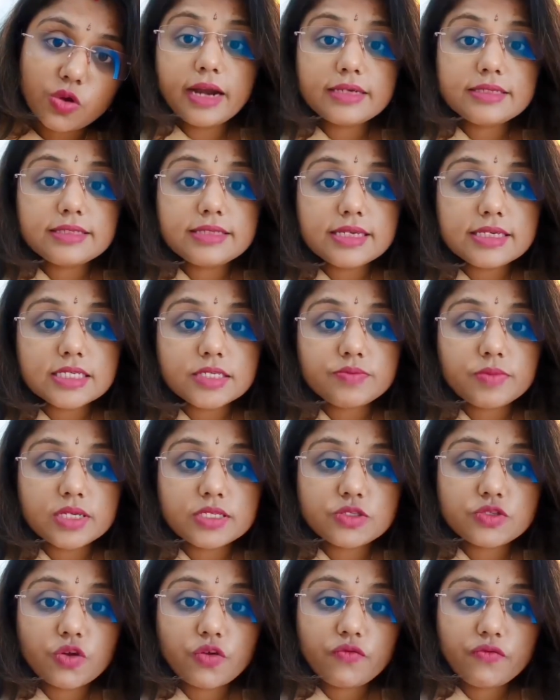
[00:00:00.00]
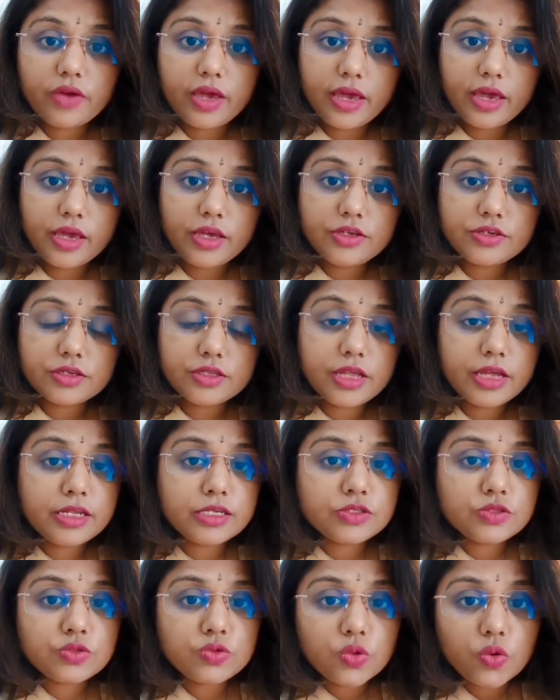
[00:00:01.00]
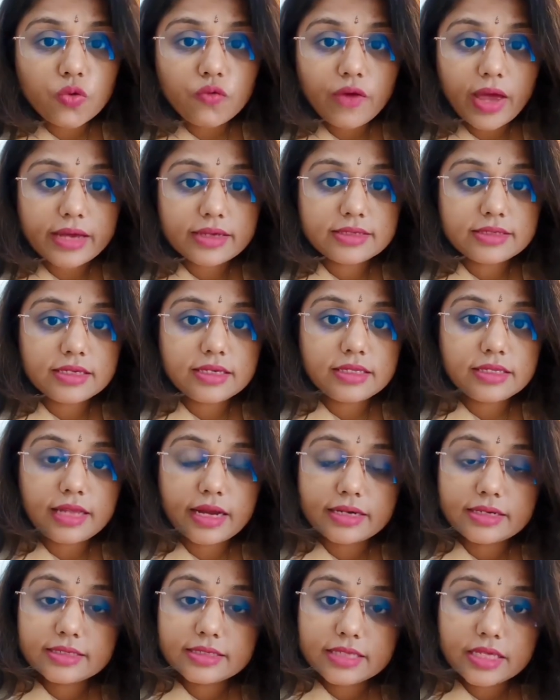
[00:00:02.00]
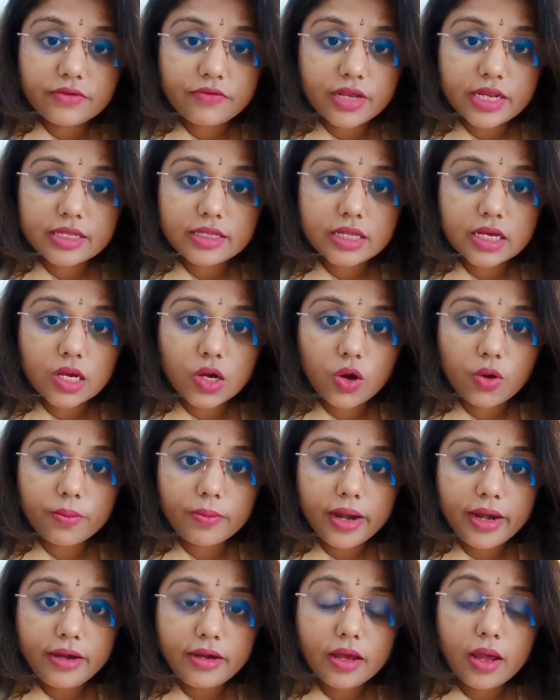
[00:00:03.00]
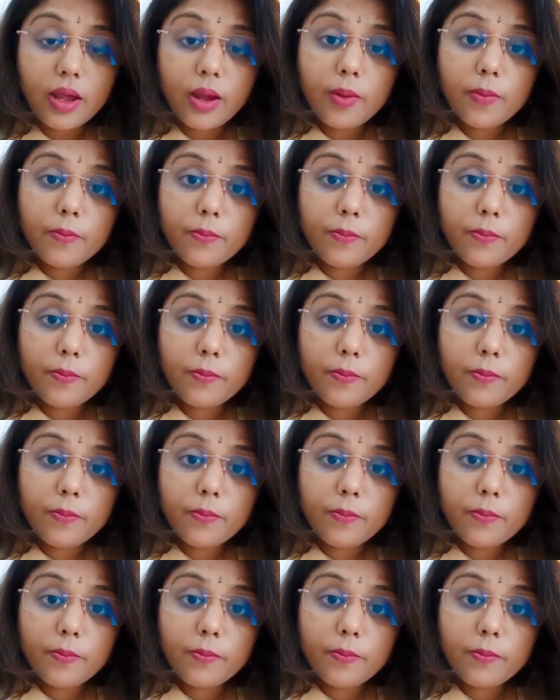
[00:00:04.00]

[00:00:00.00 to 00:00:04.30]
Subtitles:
And at 6 months of age, there is no vaccine that is given in the government.